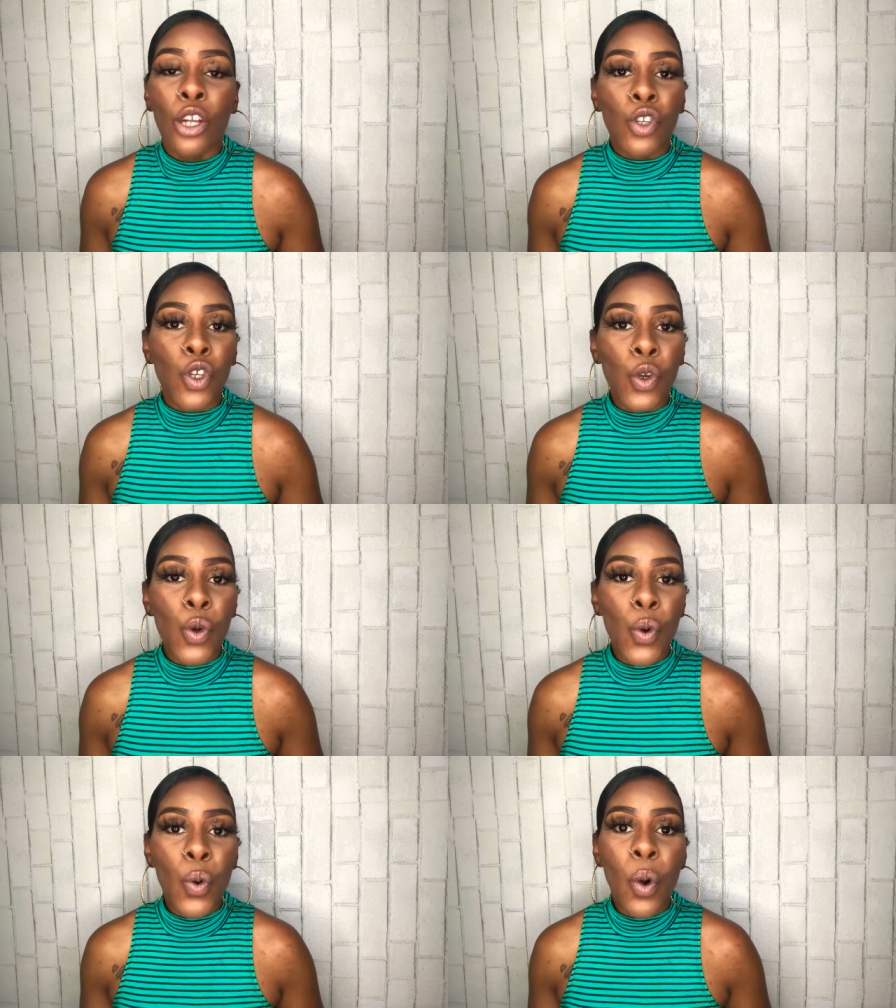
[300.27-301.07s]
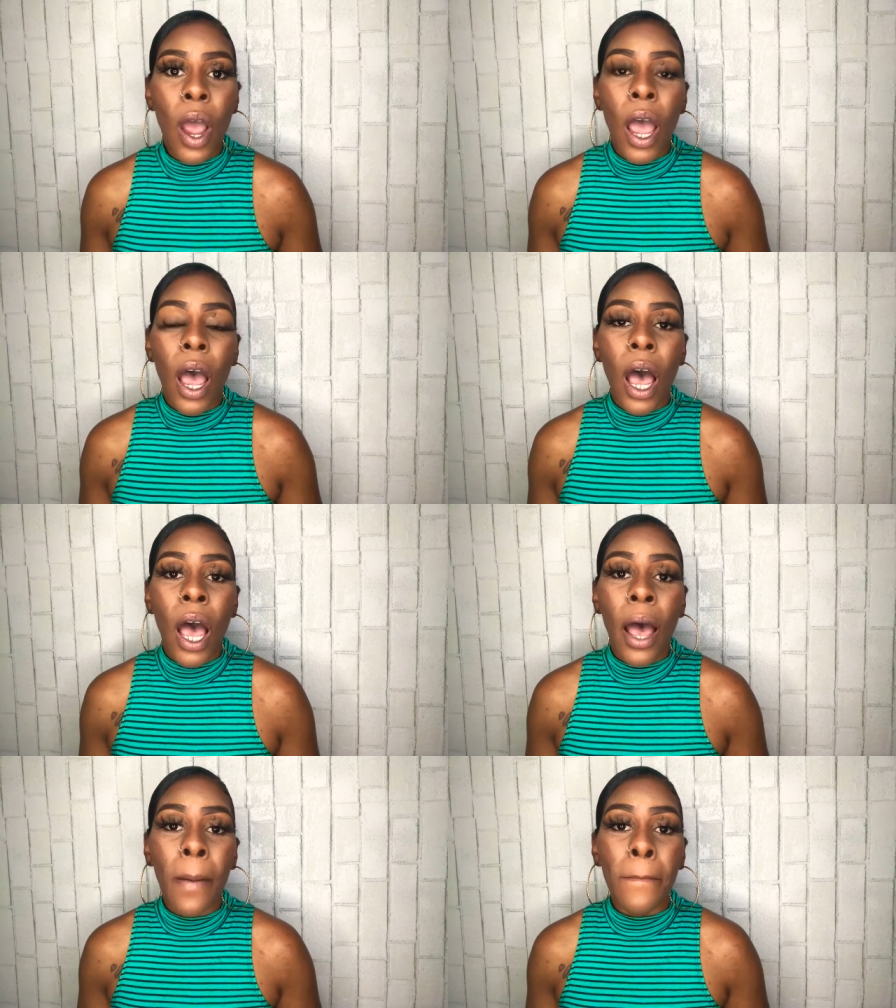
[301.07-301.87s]
to
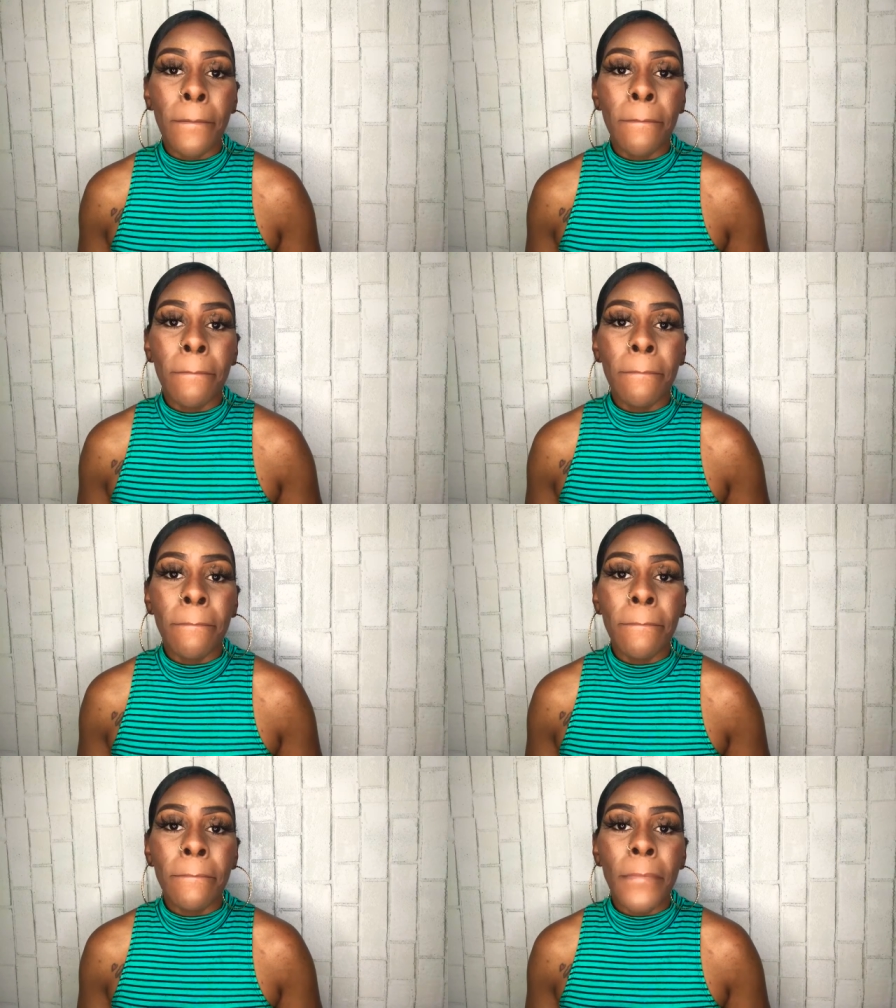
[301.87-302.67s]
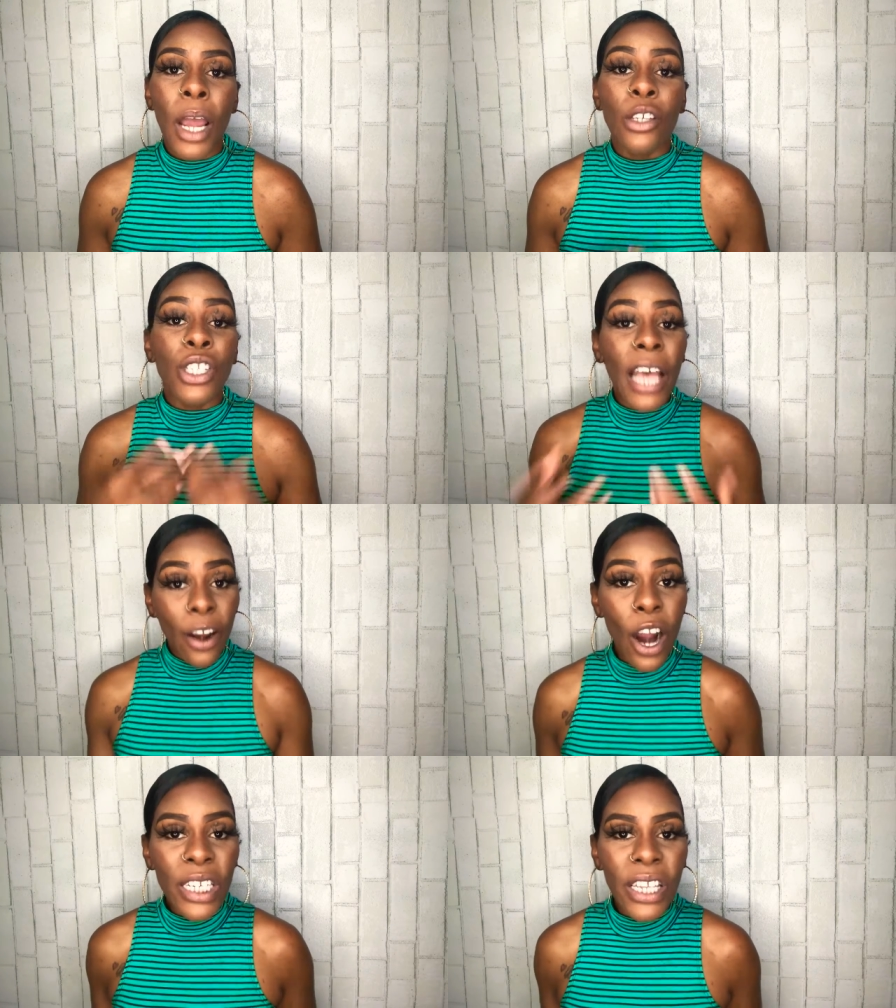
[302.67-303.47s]
um set
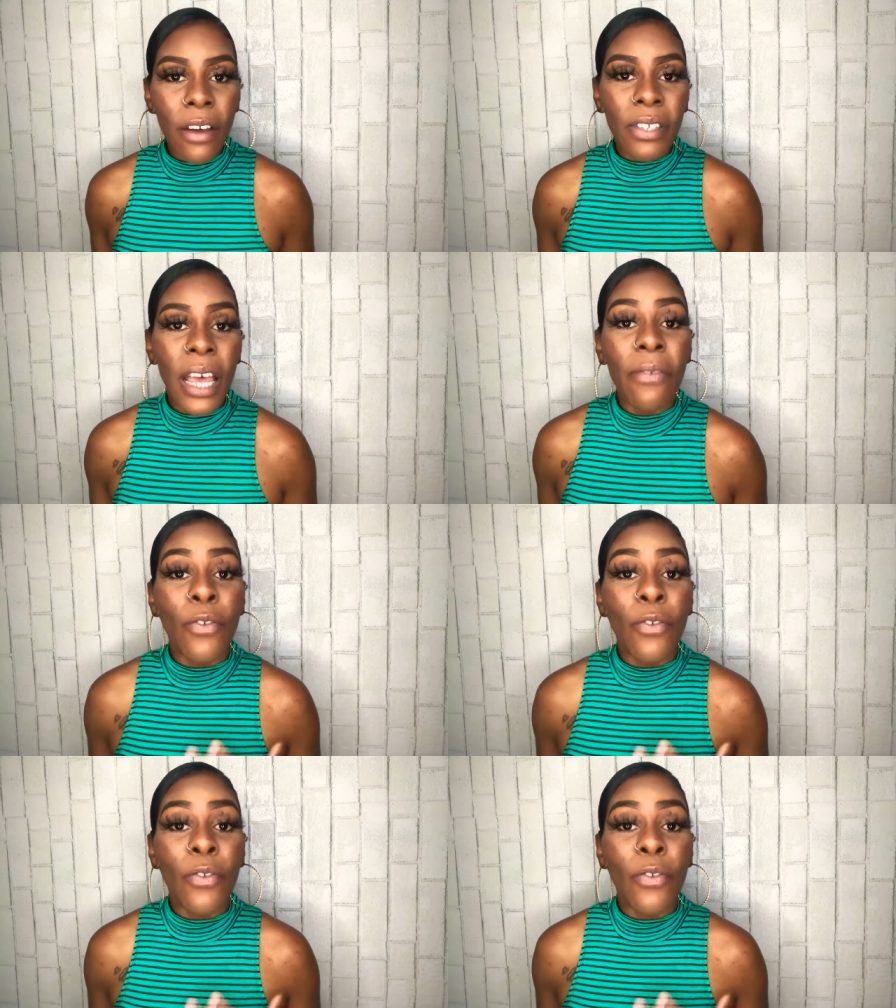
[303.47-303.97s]
ourselves up